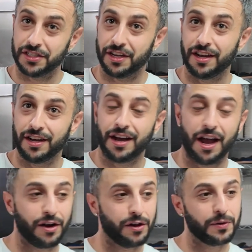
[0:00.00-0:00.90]
DeFara's?
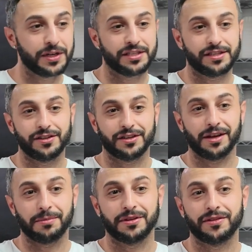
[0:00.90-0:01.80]
I always looked
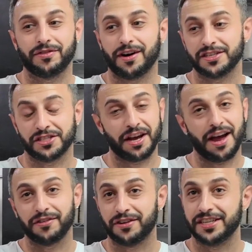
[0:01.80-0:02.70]
up to DeFara's. They
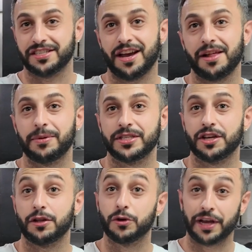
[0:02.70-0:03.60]
have great style
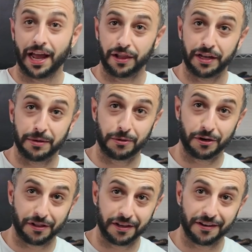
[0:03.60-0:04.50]
pizza. Lucali in Brooklyn.